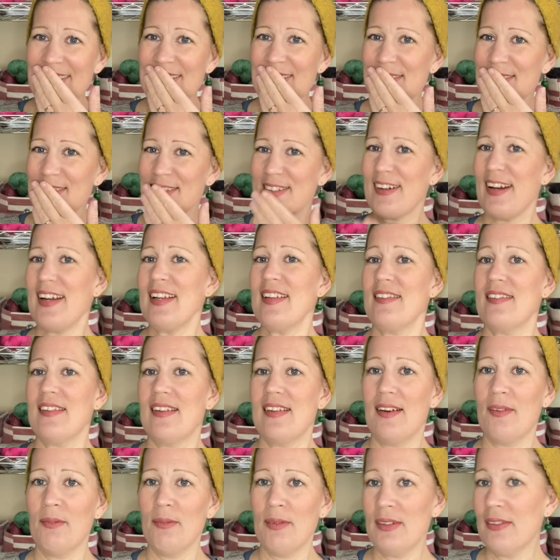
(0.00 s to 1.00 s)
this is crazy.
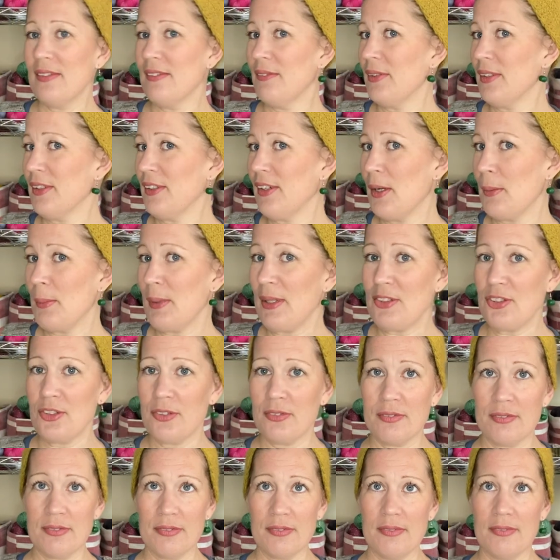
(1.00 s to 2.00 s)
I wonder how much of,
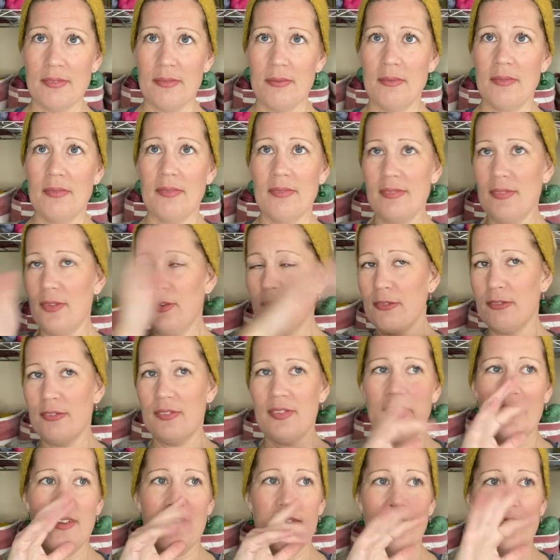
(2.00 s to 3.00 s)
of
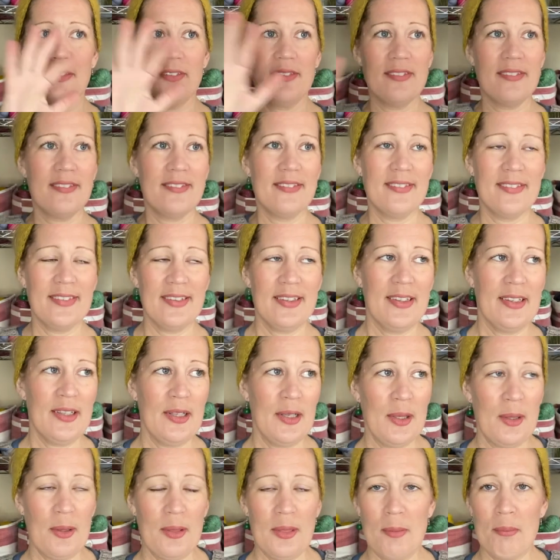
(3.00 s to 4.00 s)
the,
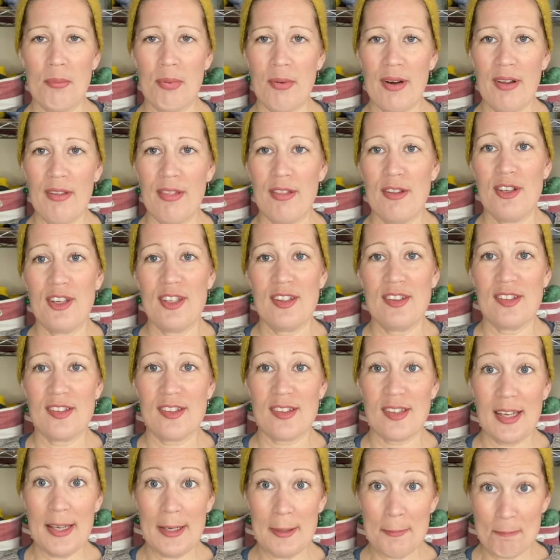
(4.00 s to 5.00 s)
the breath you can
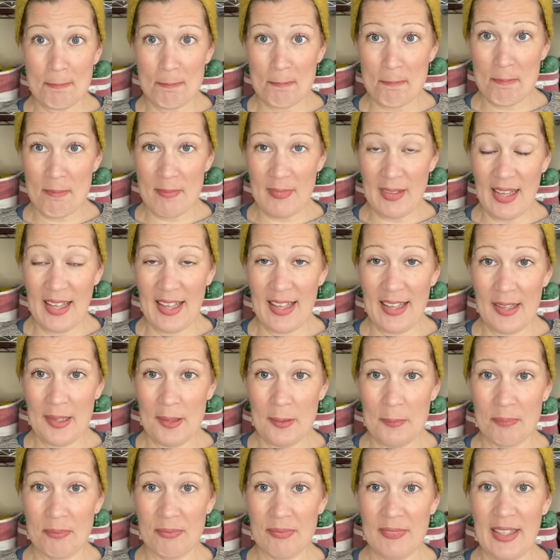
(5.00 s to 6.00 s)
see.
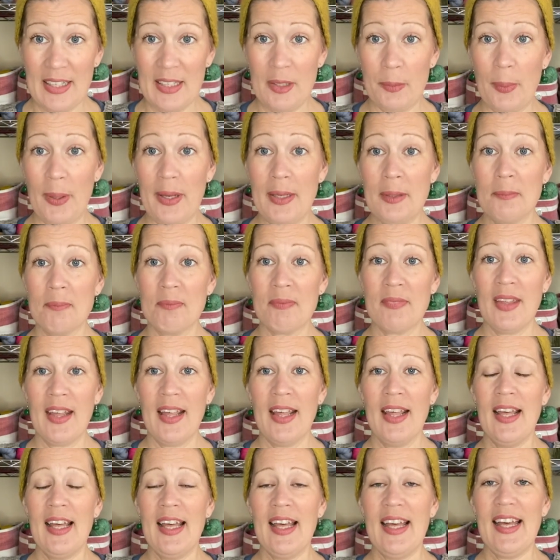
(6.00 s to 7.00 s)
Um, anyway,
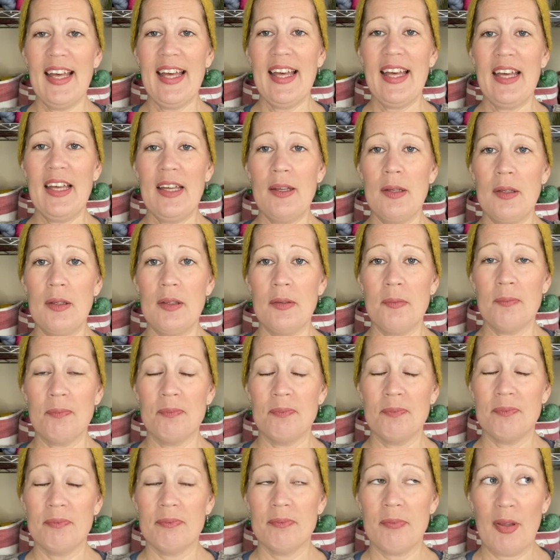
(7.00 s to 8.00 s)

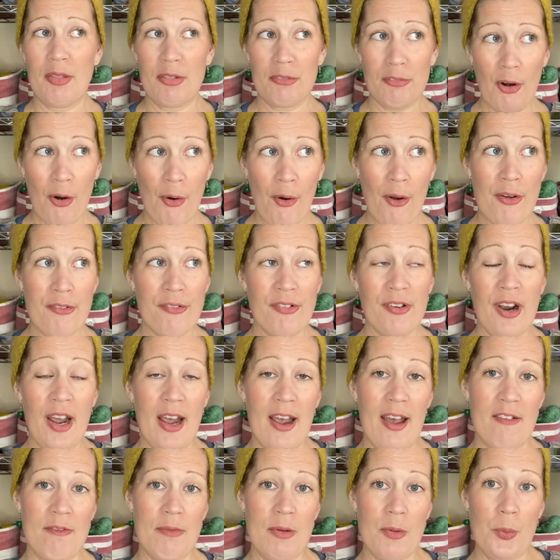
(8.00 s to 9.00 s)
um, my throwover, I
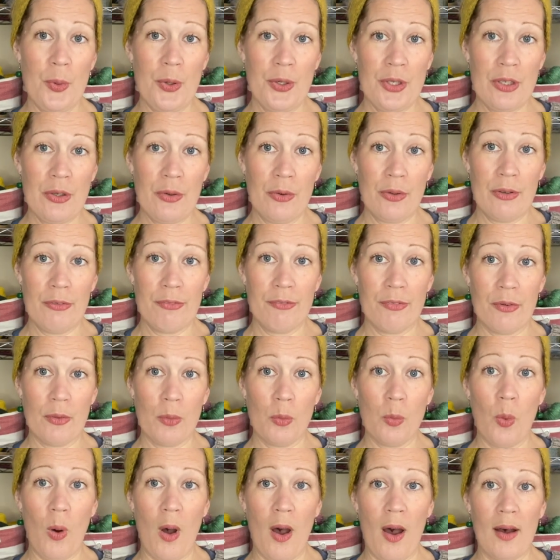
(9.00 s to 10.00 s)
have been working on it for a
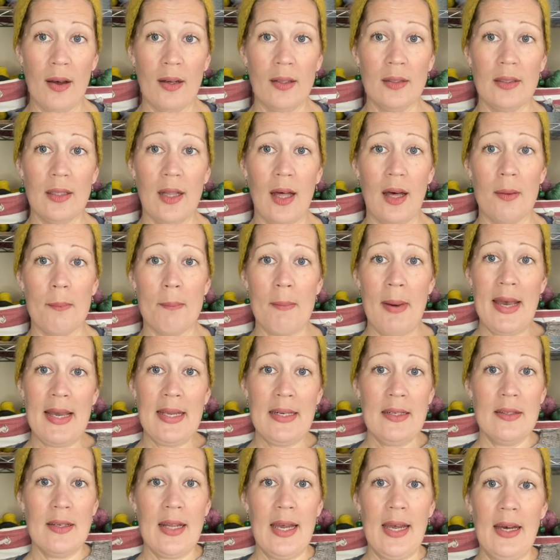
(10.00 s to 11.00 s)
while. I made
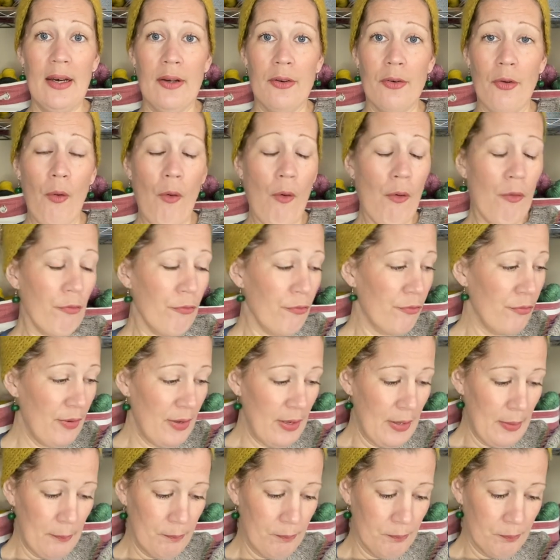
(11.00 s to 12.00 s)
it out of
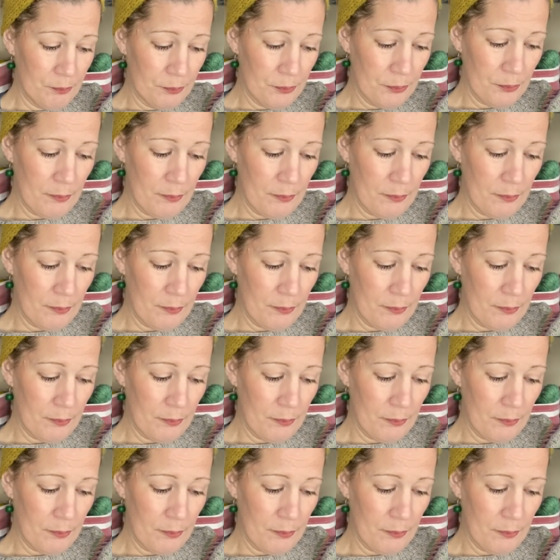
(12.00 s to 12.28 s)
um,